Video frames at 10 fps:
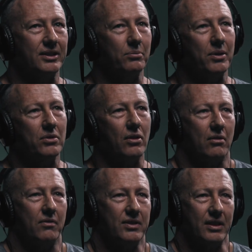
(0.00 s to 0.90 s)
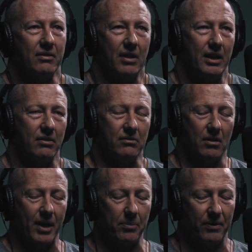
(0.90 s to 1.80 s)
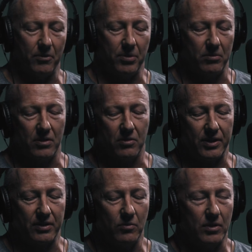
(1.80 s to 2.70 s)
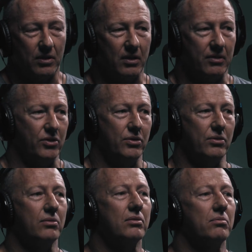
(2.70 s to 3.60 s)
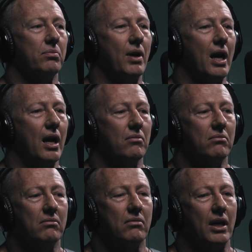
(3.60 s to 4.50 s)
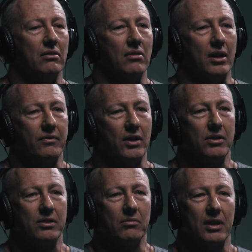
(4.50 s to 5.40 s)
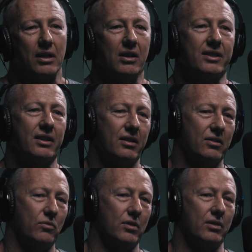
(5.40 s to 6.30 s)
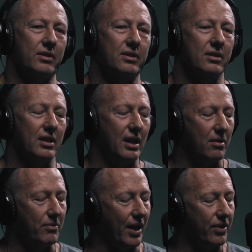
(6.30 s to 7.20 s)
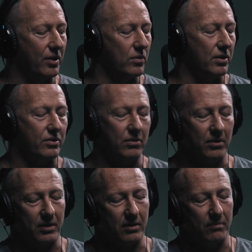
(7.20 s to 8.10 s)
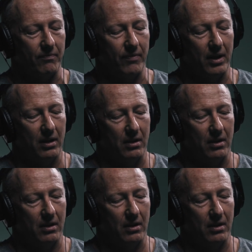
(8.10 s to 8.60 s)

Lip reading: Some people like, obviously, and I'm happy for people to question what I do, and I have no issue with that. I see that it works. Nothing works all the time.